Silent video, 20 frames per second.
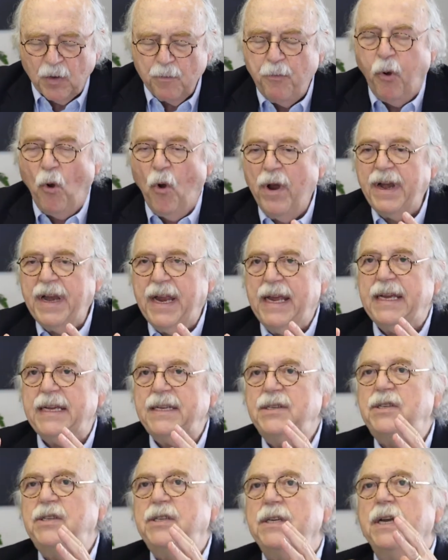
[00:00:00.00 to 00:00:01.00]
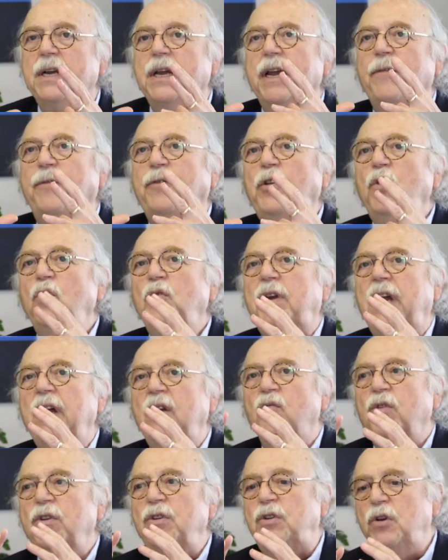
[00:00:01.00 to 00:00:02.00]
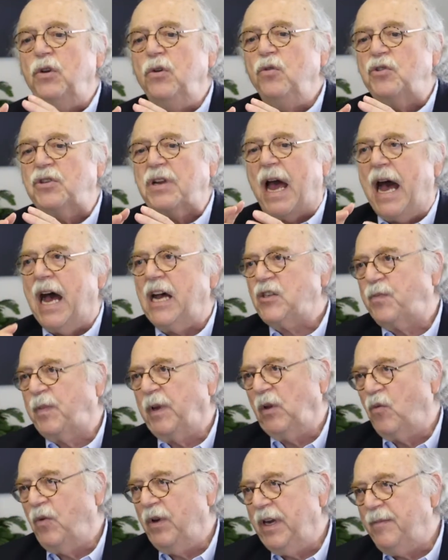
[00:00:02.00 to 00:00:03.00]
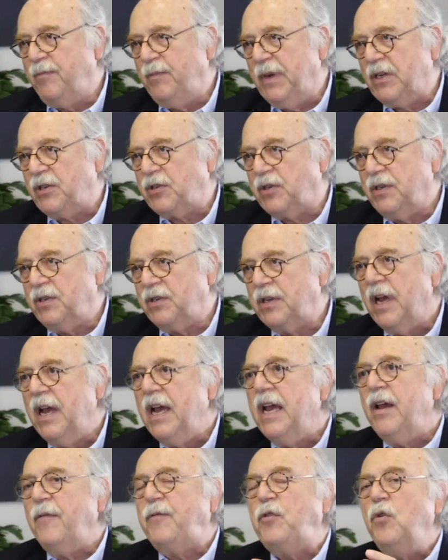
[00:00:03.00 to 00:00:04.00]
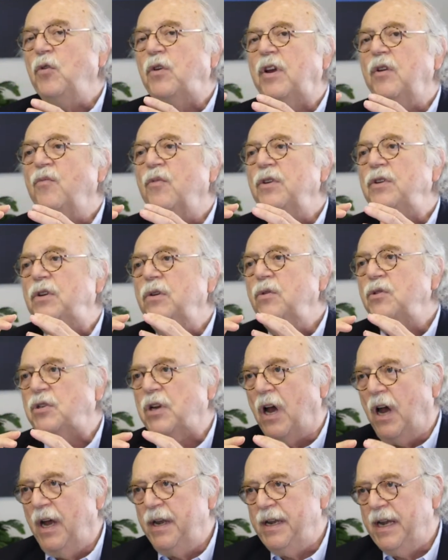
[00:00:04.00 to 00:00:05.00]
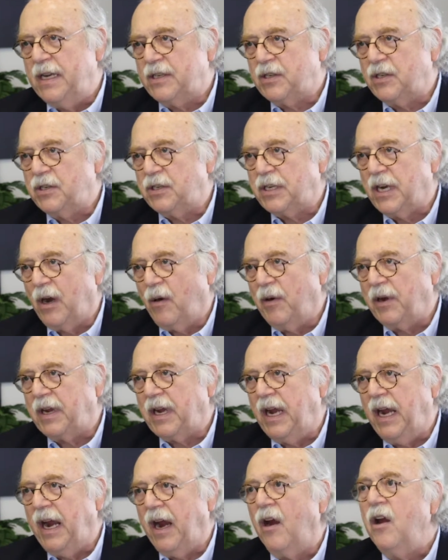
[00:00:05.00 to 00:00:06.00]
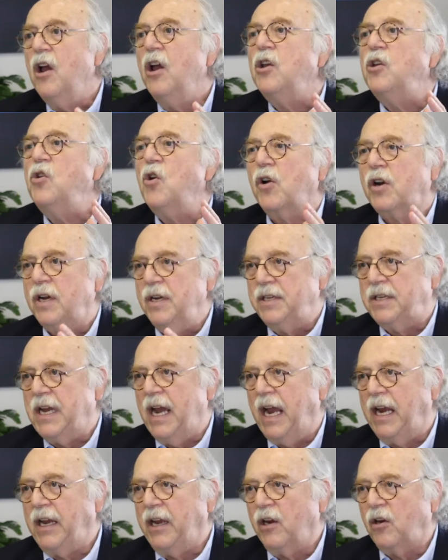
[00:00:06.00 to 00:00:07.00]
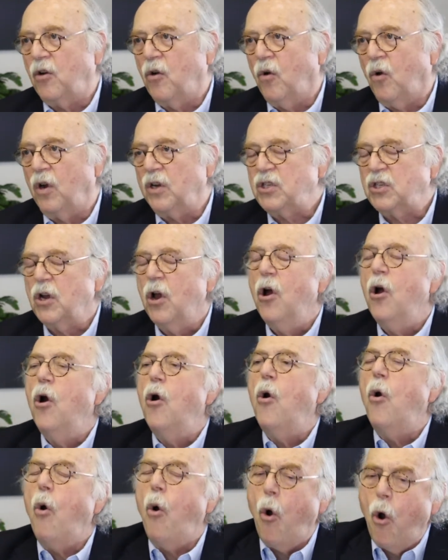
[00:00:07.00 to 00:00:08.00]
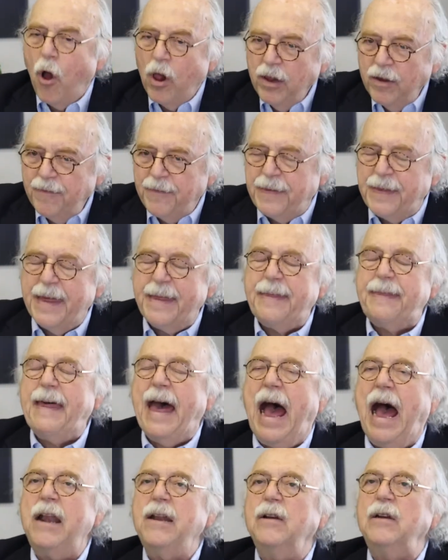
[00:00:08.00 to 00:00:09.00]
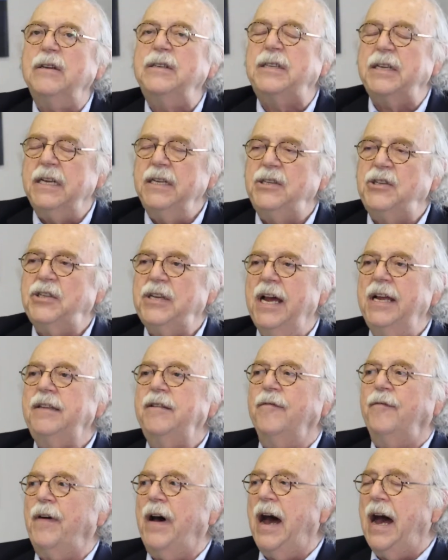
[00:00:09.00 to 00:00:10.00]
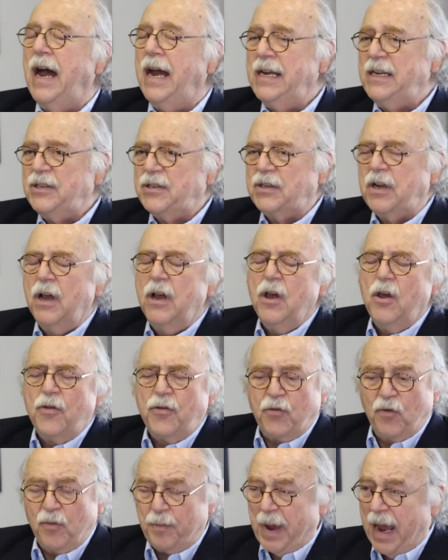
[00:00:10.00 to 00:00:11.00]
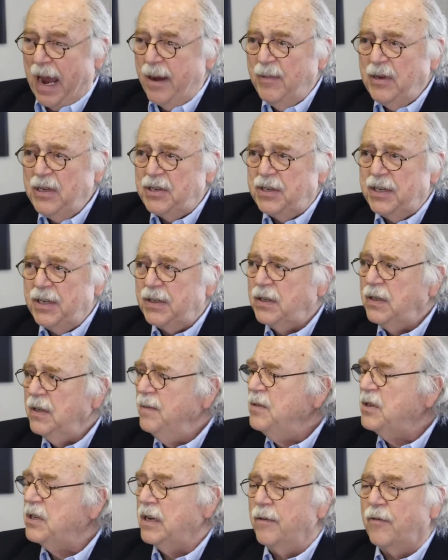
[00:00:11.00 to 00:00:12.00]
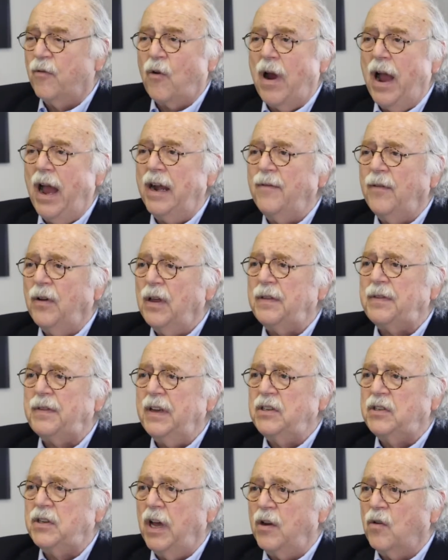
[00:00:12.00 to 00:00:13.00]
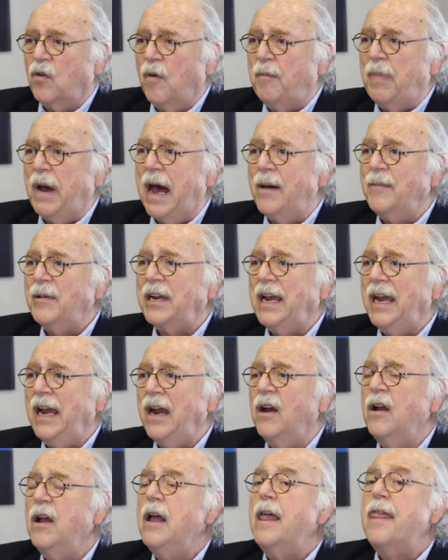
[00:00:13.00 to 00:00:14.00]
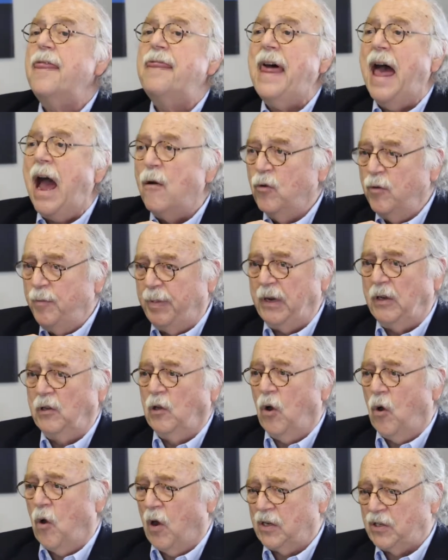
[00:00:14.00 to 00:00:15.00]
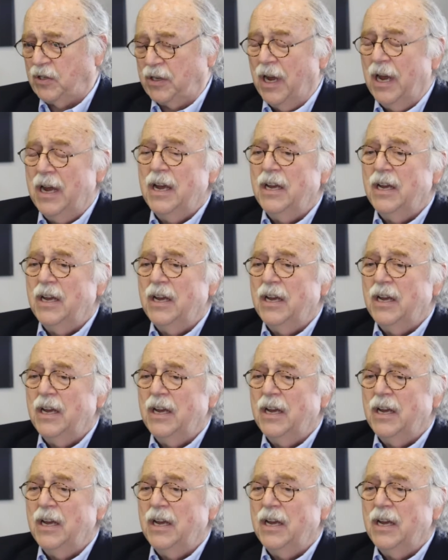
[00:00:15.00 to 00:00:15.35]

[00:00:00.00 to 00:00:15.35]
Point is, if you can reduce hospital readmissions, if you can reduce unnecessary care, you're containing costs. All of that is incentivized through payment systems and a variety of other things under Obamacare. That would be lost.